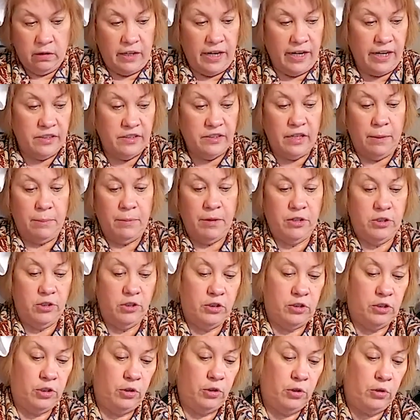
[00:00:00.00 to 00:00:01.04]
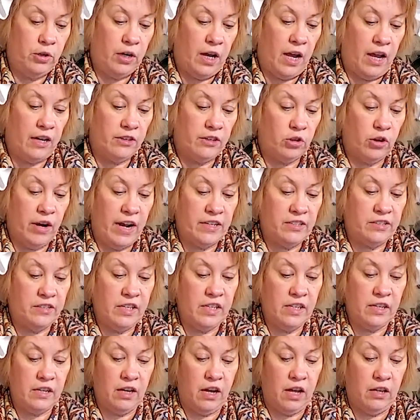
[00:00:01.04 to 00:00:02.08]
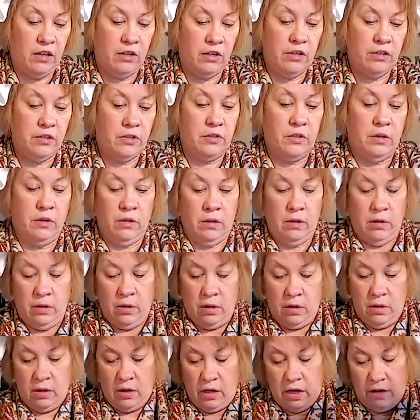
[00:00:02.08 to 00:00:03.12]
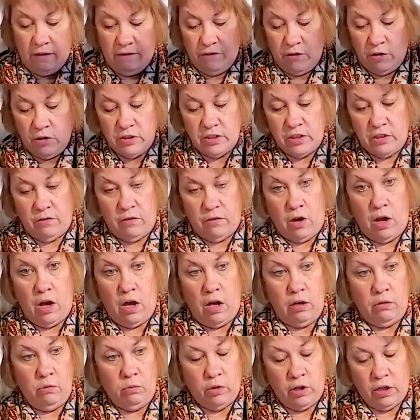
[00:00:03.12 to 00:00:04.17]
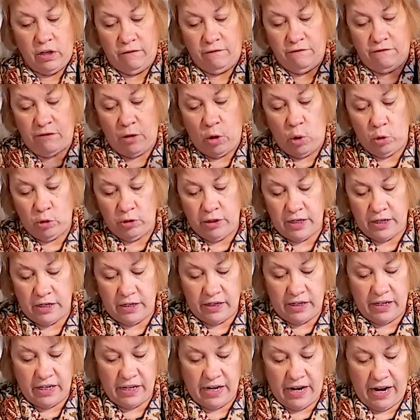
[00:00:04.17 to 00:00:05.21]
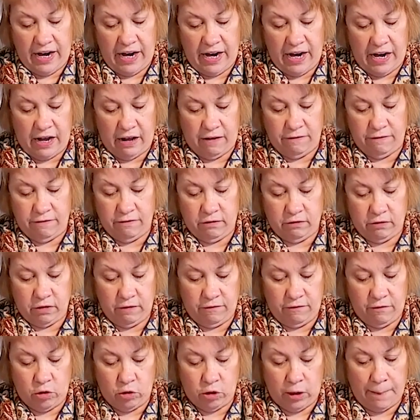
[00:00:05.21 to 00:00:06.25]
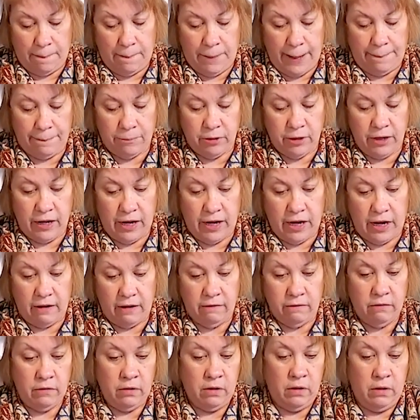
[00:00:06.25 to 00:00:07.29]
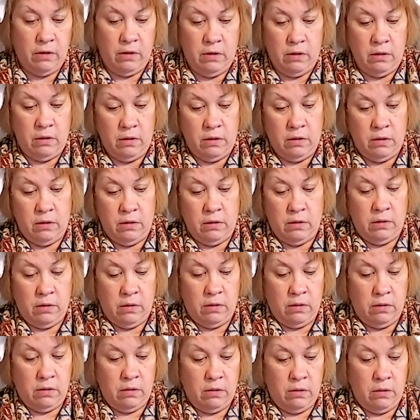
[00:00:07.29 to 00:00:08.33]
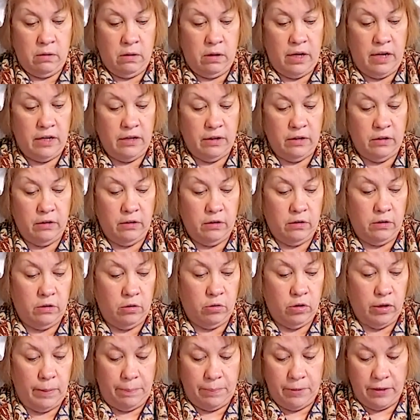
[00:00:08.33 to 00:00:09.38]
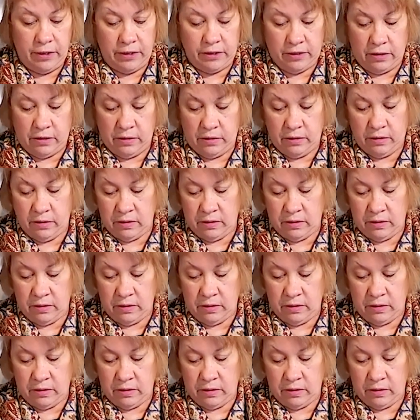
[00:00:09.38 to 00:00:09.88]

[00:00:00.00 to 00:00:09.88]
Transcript: Like I said, I'm going to do 2 contrasting colors. And first of all, we're going to fold it in half. We're going to fold our paper in half and crimp it.